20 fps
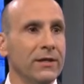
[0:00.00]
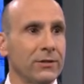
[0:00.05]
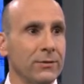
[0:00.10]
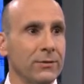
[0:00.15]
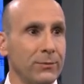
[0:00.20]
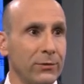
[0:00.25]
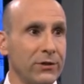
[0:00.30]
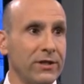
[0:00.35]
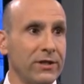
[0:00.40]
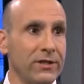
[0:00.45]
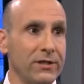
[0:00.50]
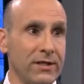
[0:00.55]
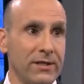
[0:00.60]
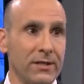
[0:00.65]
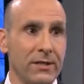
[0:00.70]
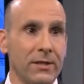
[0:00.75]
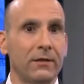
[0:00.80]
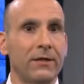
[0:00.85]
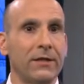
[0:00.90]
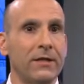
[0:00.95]
You need to put it
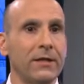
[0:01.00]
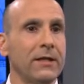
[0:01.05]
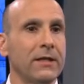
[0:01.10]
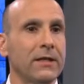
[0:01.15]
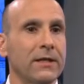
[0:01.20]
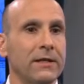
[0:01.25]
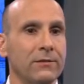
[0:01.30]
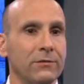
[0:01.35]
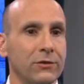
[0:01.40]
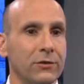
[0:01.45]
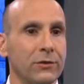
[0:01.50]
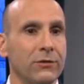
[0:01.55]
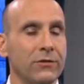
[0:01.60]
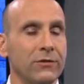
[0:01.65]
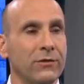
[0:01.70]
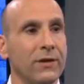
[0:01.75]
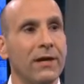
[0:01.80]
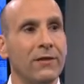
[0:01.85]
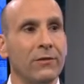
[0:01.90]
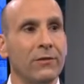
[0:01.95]
in the clinic and show
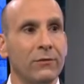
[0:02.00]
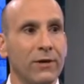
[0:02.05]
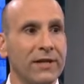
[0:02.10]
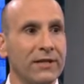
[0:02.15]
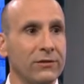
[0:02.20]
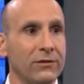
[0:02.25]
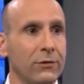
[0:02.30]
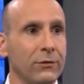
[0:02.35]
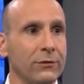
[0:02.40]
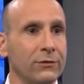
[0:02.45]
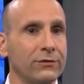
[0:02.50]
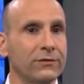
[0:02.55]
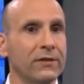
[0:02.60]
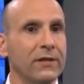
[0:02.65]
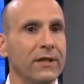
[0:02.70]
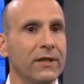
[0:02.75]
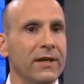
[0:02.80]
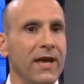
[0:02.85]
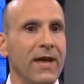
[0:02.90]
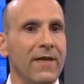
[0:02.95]
you've gotten the right
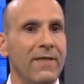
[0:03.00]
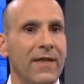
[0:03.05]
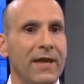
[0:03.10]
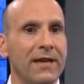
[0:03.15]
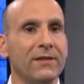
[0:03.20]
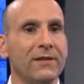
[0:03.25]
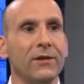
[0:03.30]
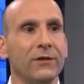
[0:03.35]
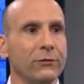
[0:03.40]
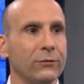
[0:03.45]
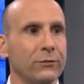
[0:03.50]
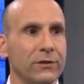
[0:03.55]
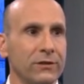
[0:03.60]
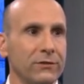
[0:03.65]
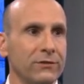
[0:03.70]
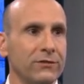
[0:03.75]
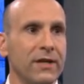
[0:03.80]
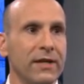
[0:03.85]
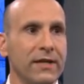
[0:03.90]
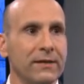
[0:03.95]
dose and that it does
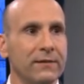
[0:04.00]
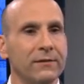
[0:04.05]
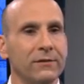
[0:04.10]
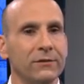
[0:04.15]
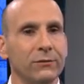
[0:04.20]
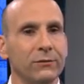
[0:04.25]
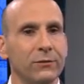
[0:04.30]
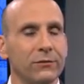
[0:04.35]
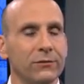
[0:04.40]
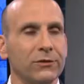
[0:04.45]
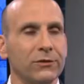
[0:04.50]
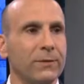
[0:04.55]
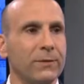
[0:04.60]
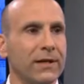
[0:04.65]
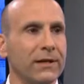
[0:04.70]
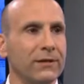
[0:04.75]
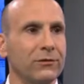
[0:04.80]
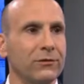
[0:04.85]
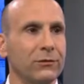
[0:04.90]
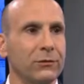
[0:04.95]
what you say it does with
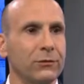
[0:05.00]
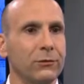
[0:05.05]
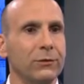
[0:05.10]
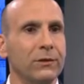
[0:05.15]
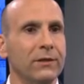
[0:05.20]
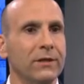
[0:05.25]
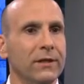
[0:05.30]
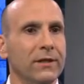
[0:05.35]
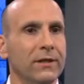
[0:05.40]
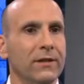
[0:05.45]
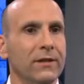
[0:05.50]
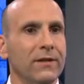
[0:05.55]
respect to